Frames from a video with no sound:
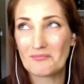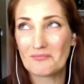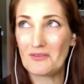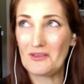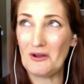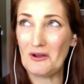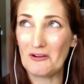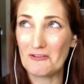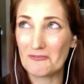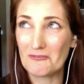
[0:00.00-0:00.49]

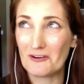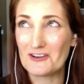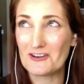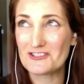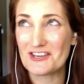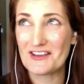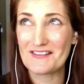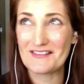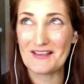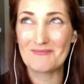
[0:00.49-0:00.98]

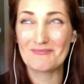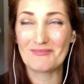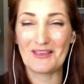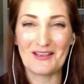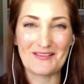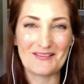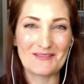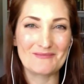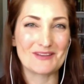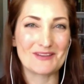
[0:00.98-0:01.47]
Unfortunately, same
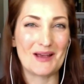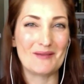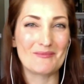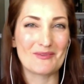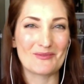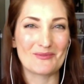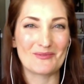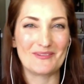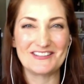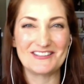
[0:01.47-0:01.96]
thing sometimes
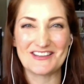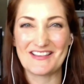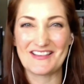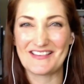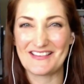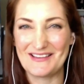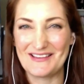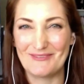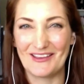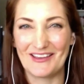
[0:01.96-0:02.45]
with
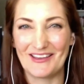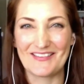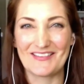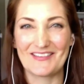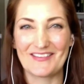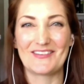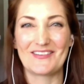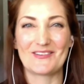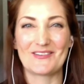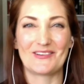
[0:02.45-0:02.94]
Regency, because
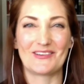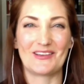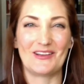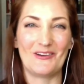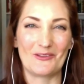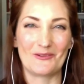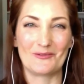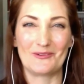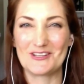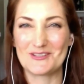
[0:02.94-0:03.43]
it was really
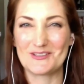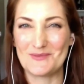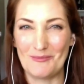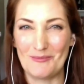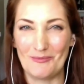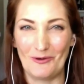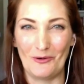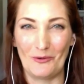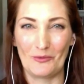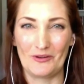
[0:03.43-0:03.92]
all the rich
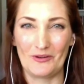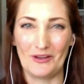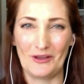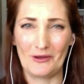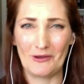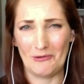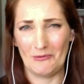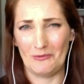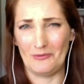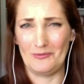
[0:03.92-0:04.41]
people who were like,
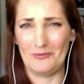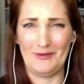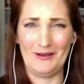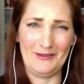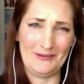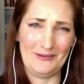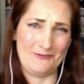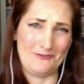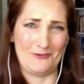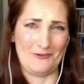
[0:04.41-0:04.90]
oh, my
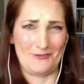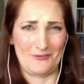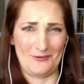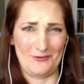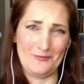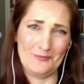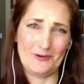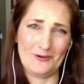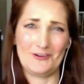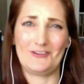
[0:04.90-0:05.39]
life is so
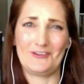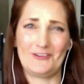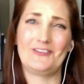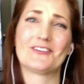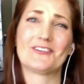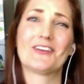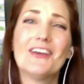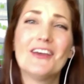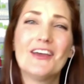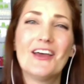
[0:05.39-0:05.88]

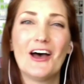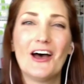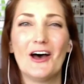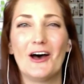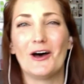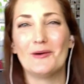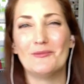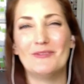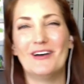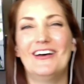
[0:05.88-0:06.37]
important.
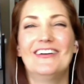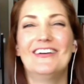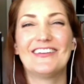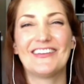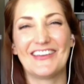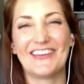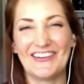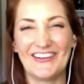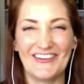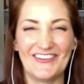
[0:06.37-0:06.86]

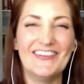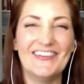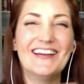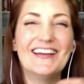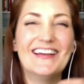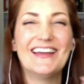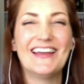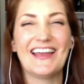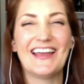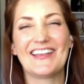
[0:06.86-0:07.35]

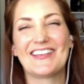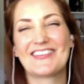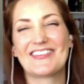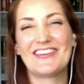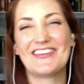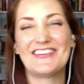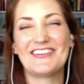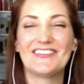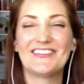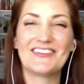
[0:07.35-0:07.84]
And so
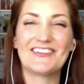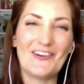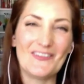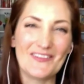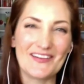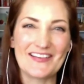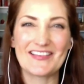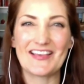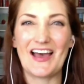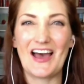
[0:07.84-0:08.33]
you don't
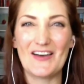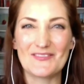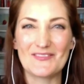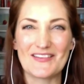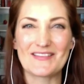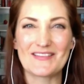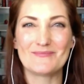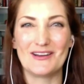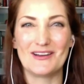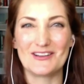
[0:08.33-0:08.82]
always have
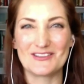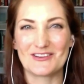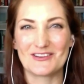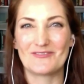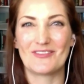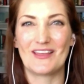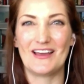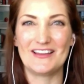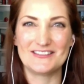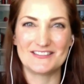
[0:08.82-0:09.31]
as much of
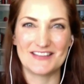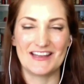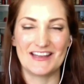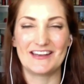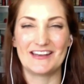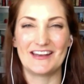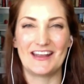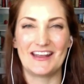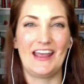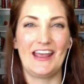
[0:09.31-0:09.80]
that day
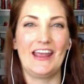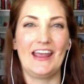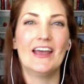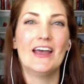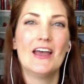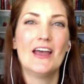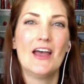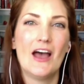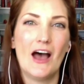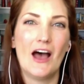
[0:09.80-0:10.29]
to day.
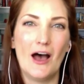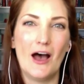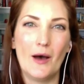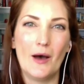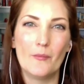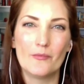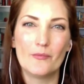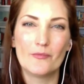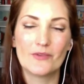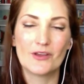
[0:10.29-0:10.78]

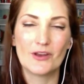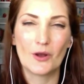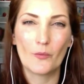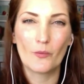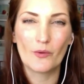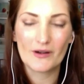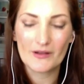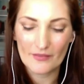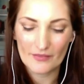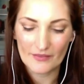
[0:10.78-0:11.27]
One
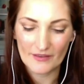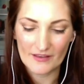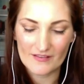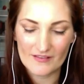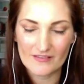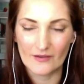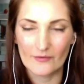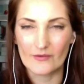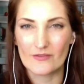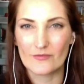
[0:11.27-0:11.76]
of the things
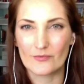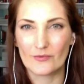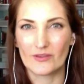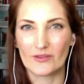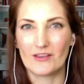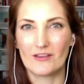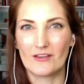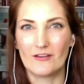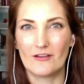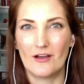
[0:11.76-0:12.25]
that was
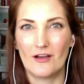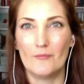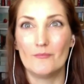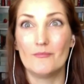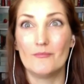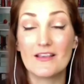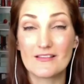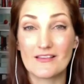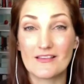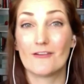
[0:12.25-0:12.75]
really
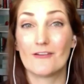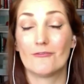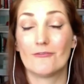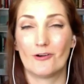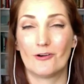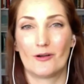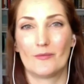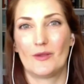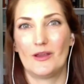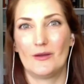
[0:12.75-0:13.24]
amazing
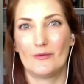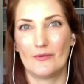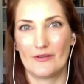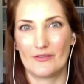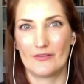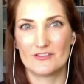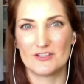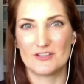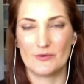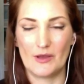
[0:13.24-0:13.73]
for me
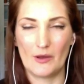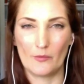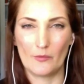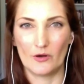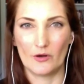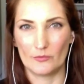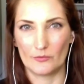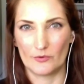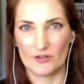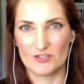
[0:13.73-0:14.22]
with doing
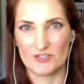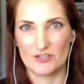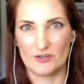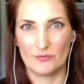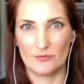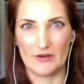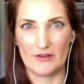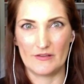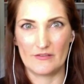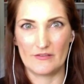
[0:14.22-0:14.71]
World War II
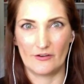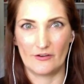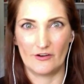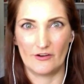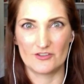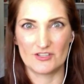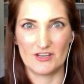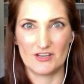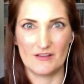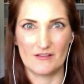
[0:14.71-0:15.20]

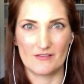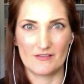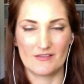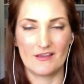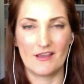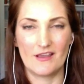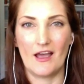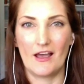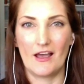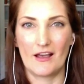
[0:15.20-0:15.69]
research is the
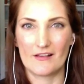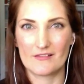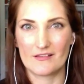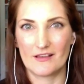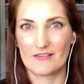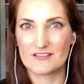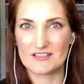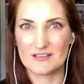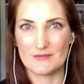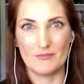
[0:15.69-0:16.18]

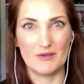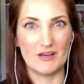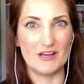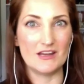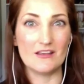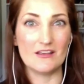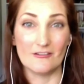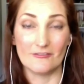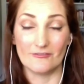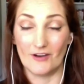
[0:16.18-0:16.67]
access to
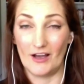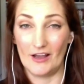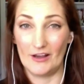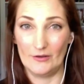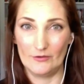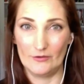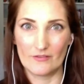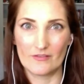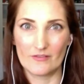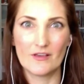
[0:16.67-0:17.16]
media
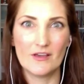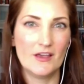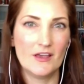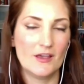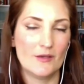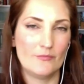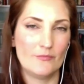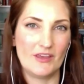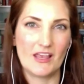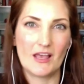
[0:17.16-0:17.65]
files,
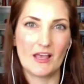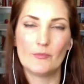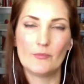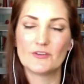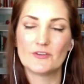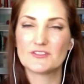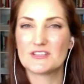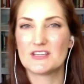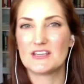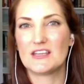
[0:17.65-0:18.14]
being
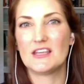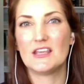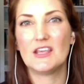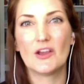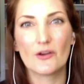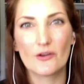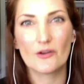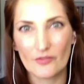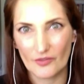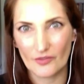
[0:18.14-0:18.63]
able to
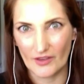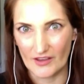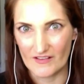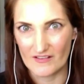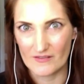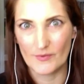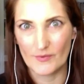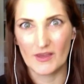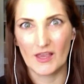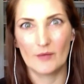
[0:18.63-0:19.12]
hear
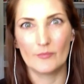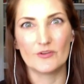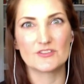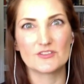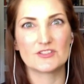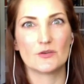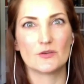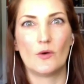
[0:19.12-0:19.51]
things, being able to